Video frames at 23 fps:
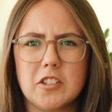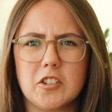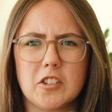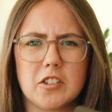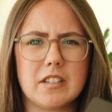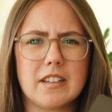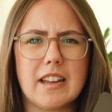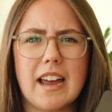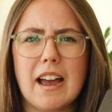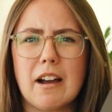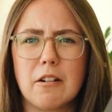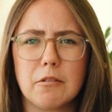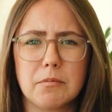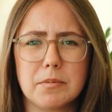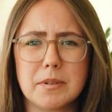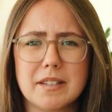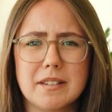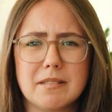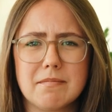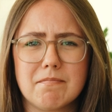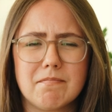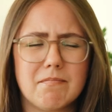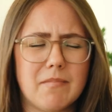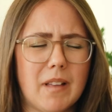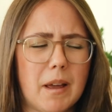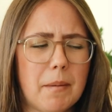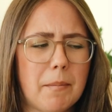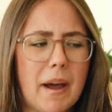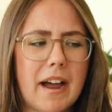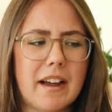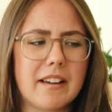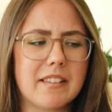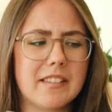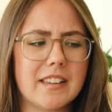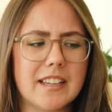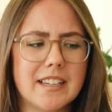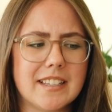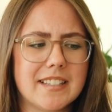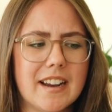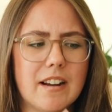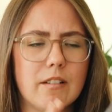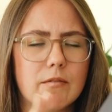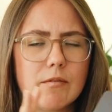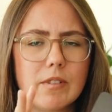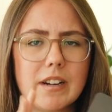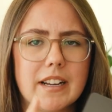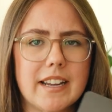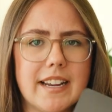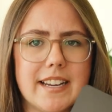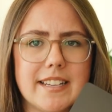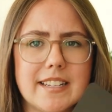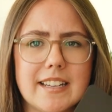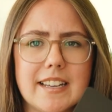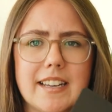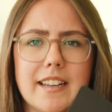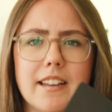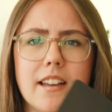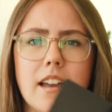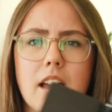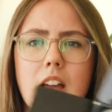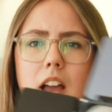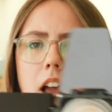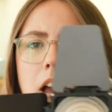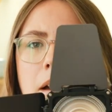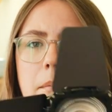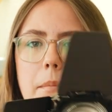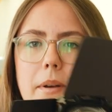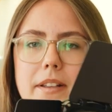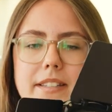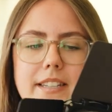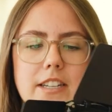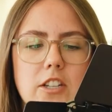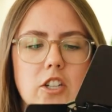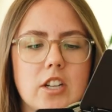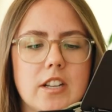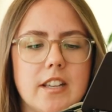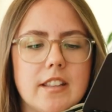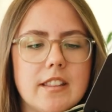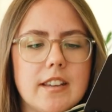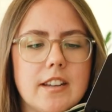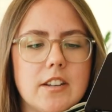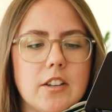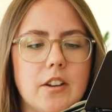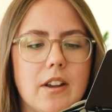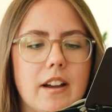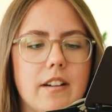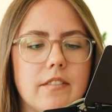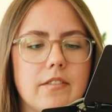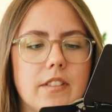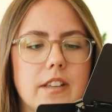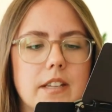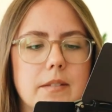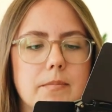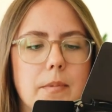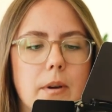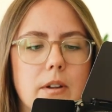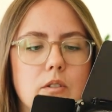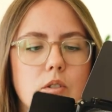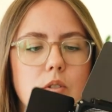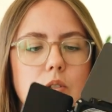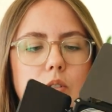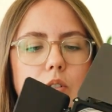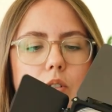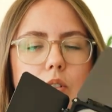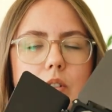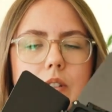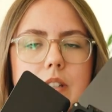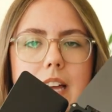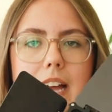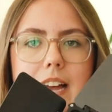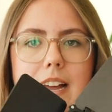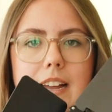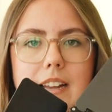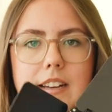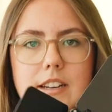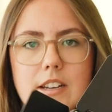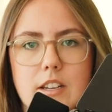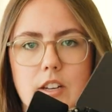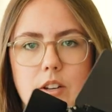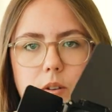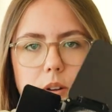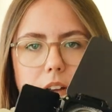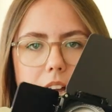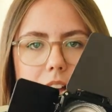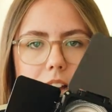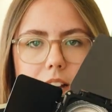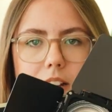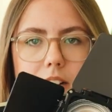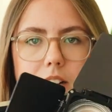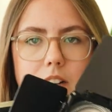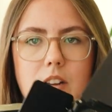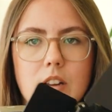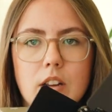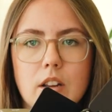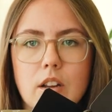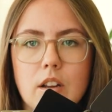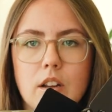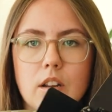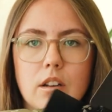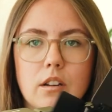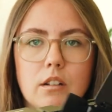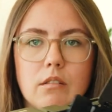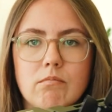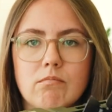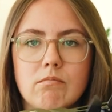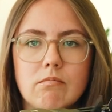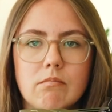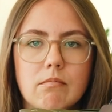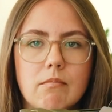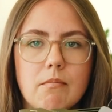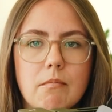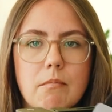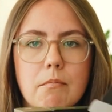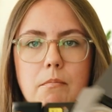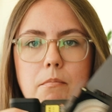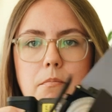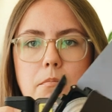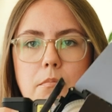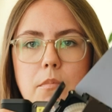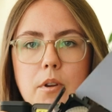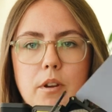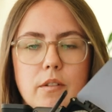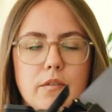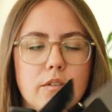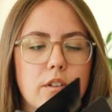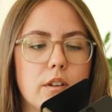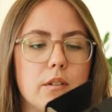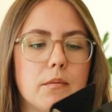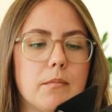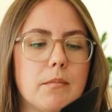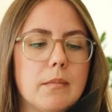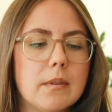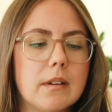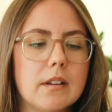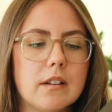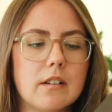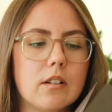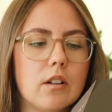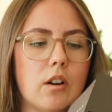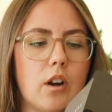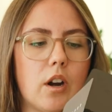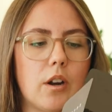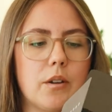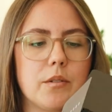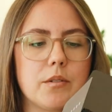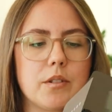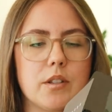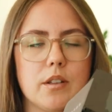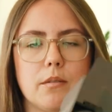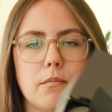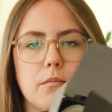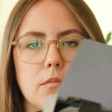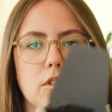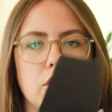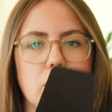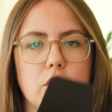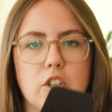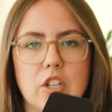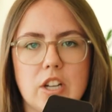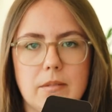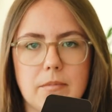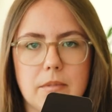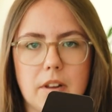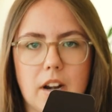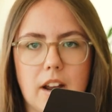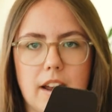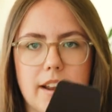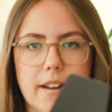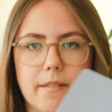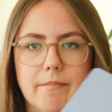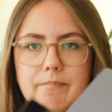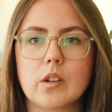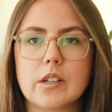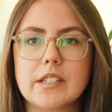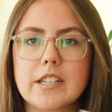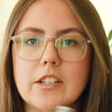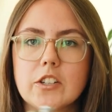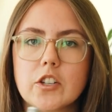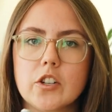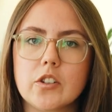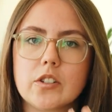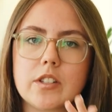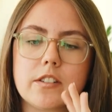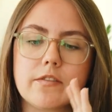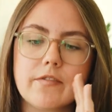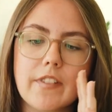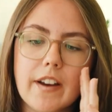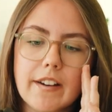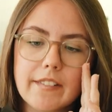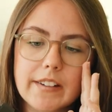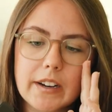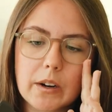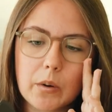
just helps like pack things down really easily. But essentially then you have these barn doors and you can move them, close them to shape the light. So I did use this very